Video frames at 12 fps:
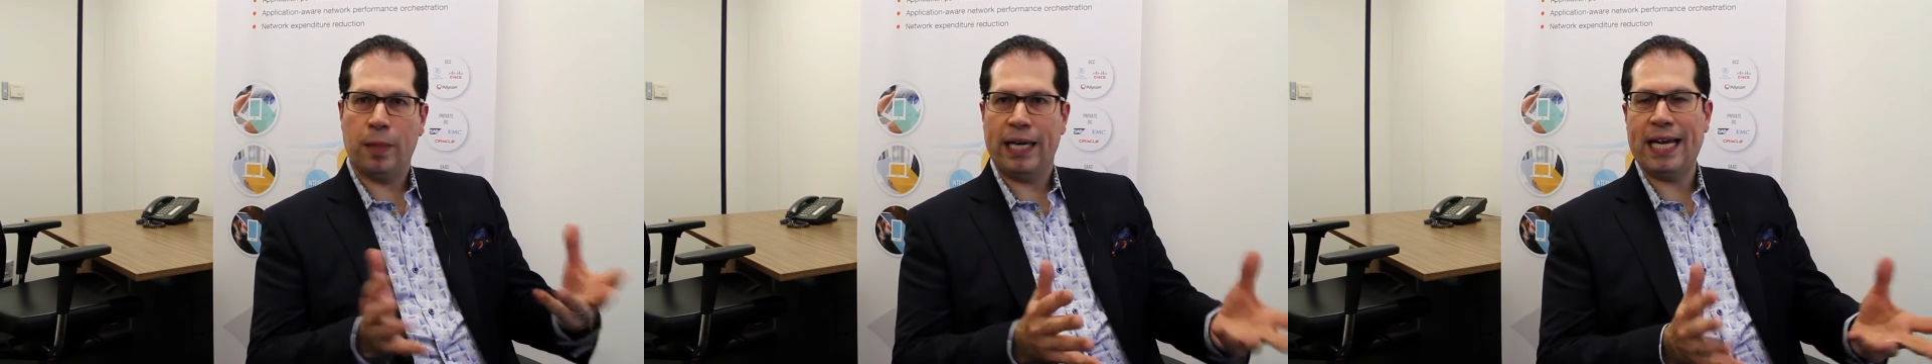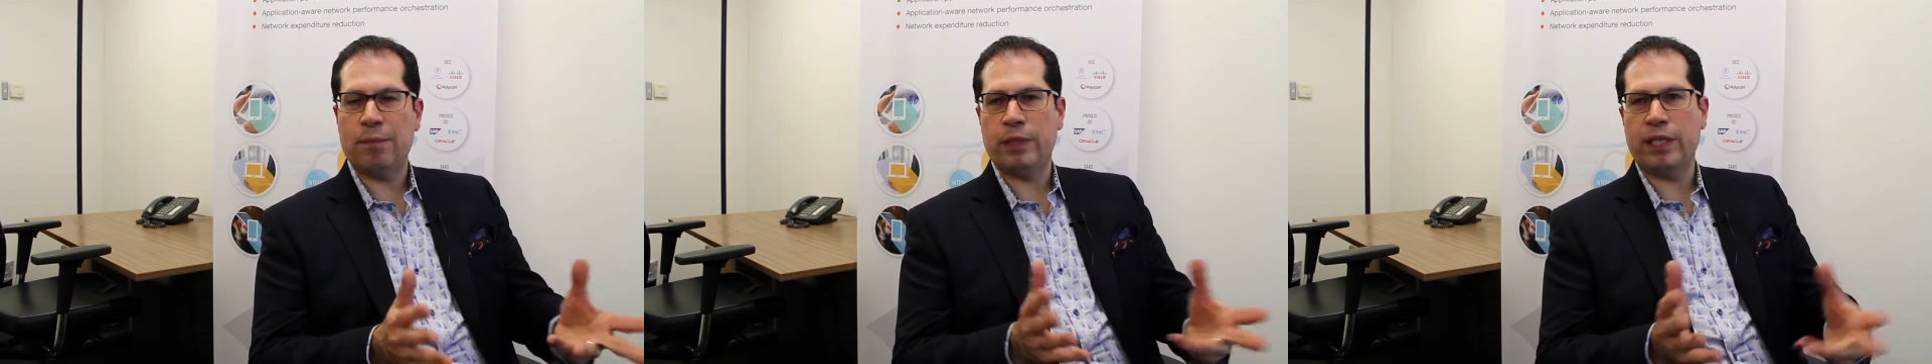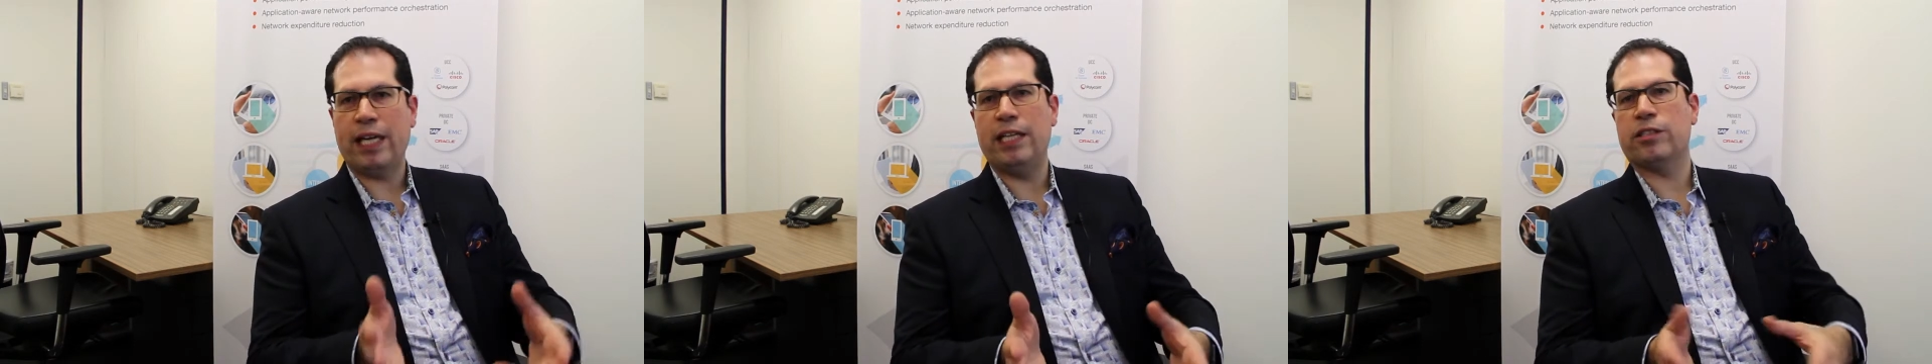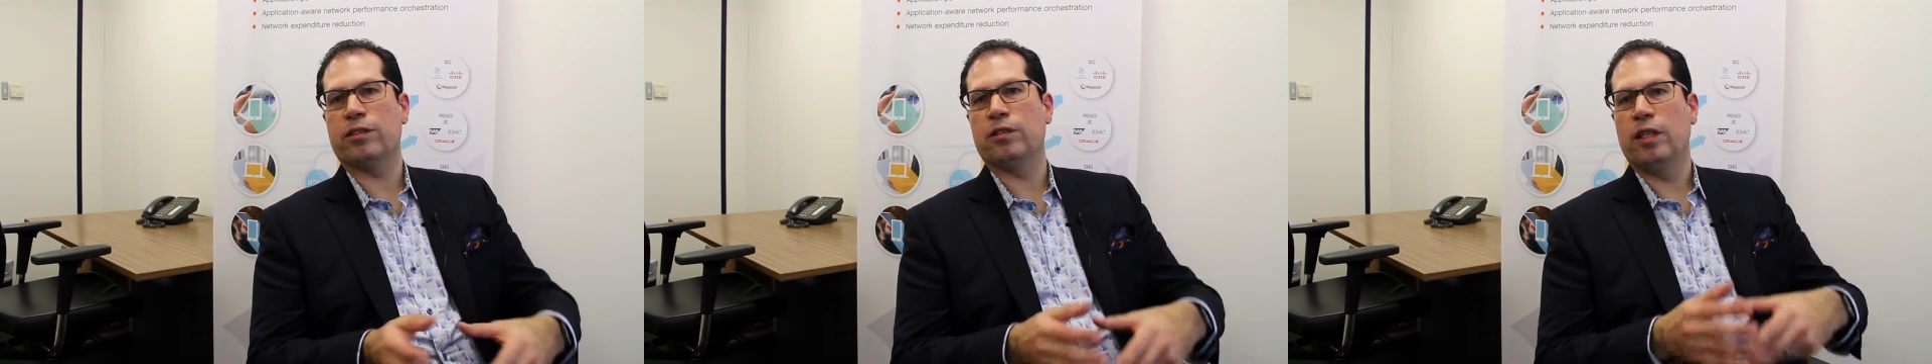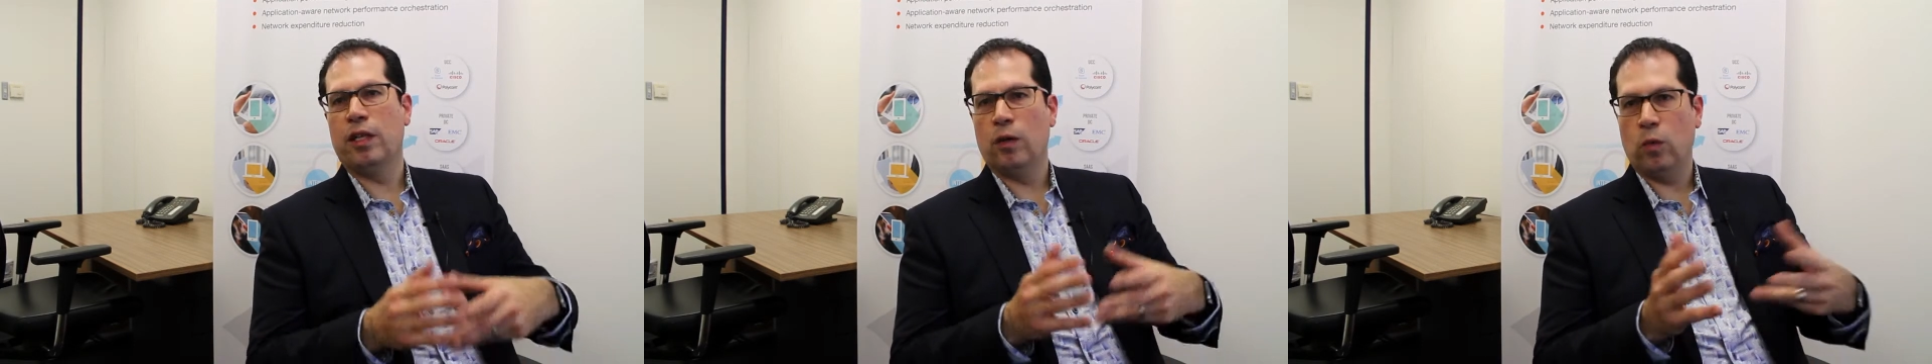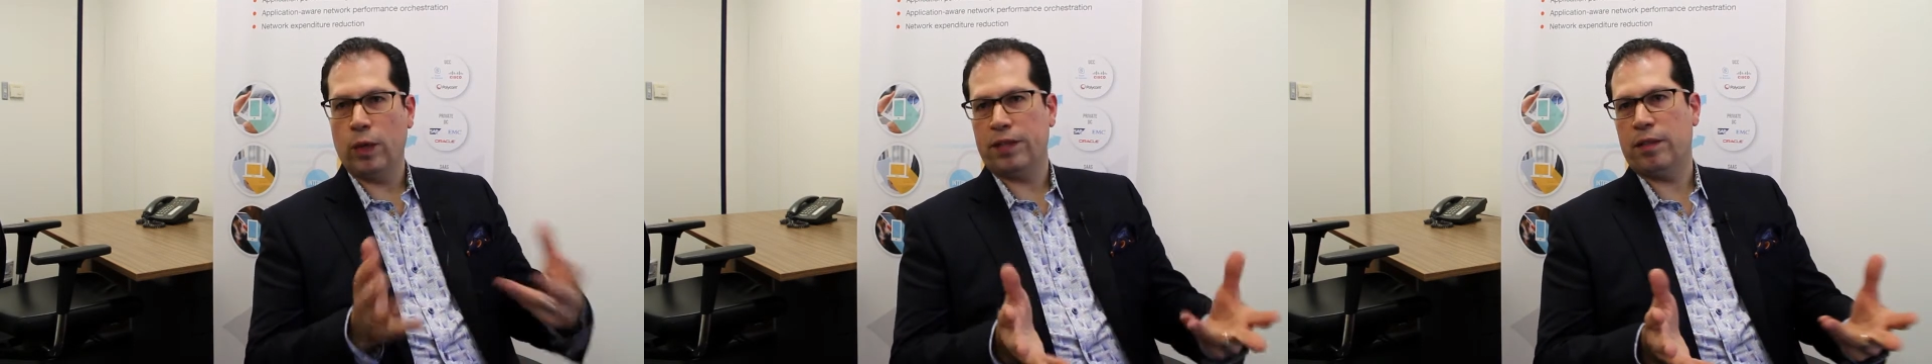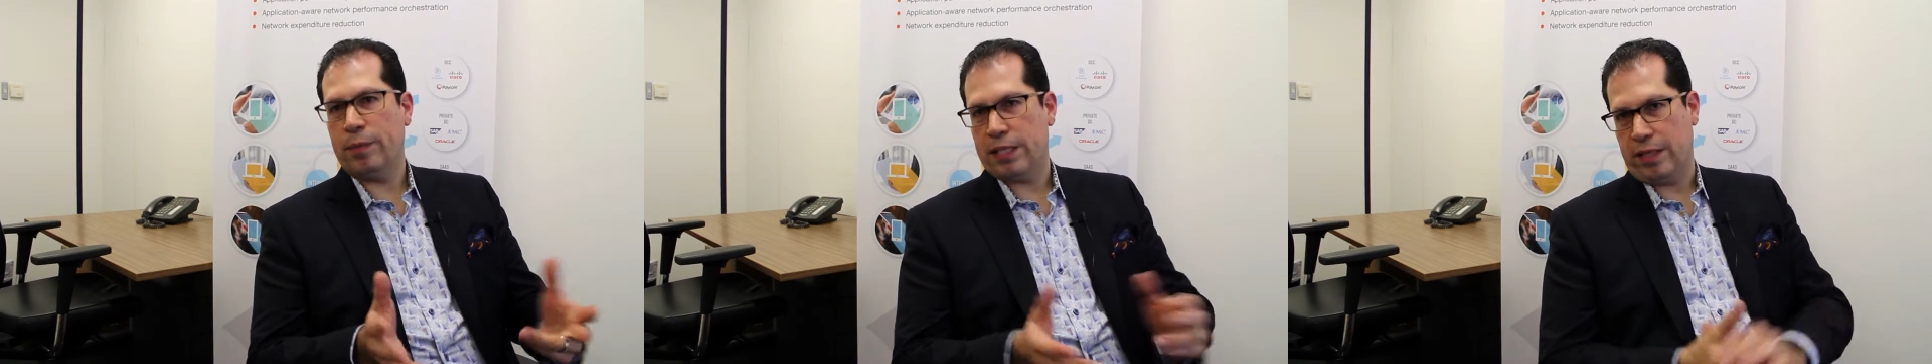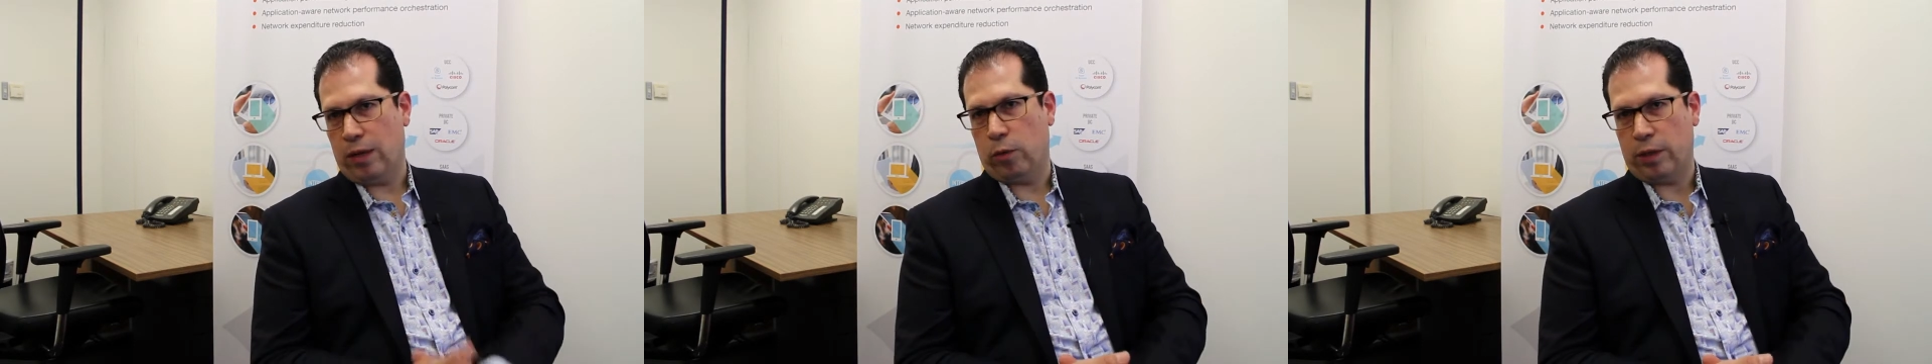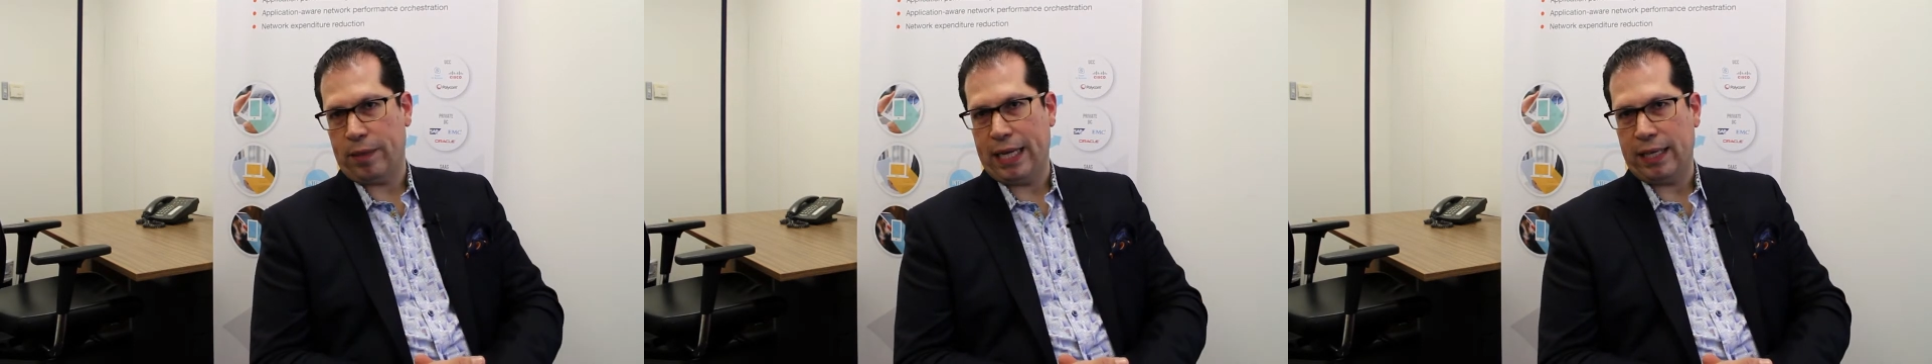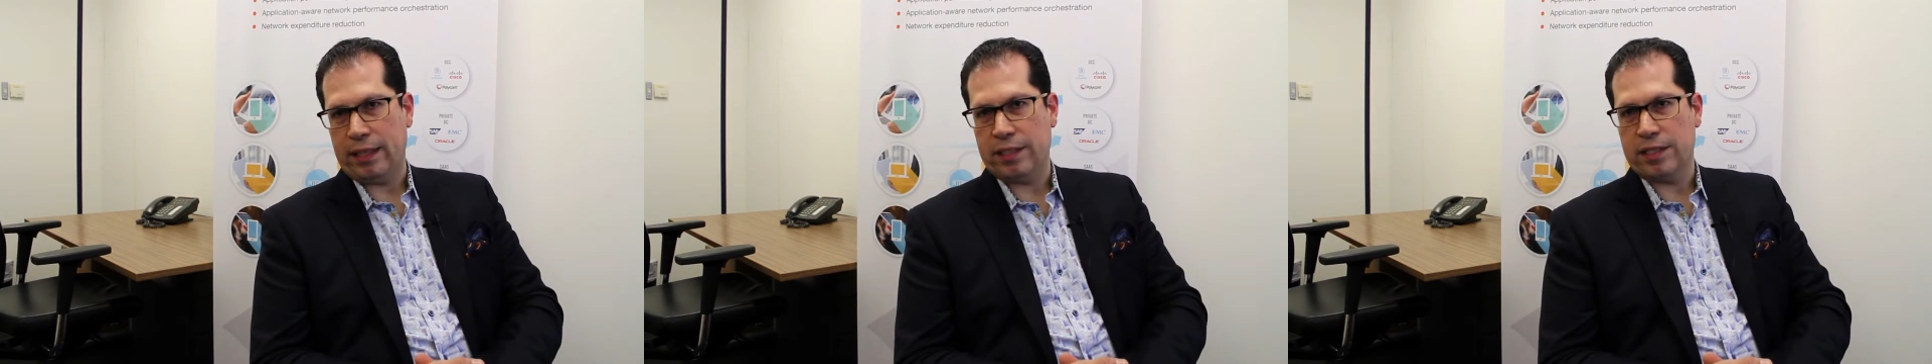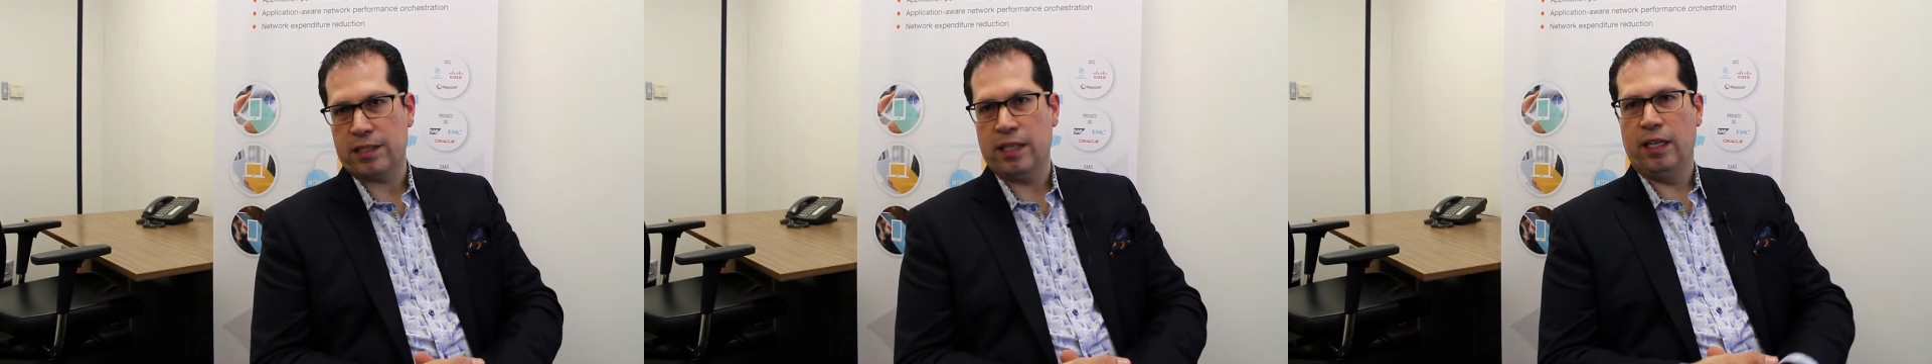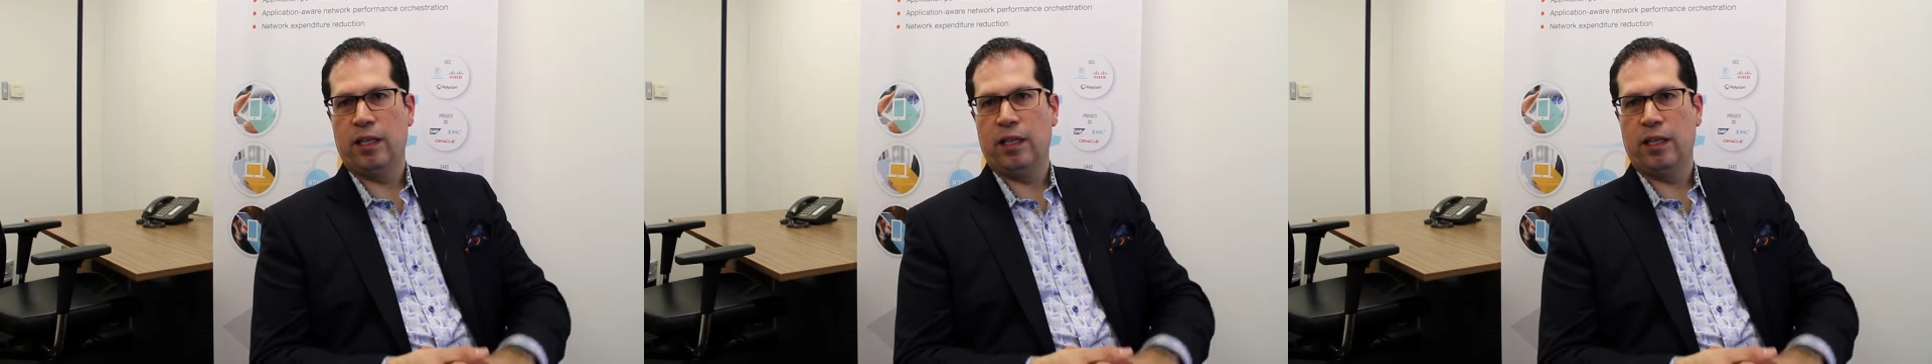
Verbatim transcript: by application what the best network path is.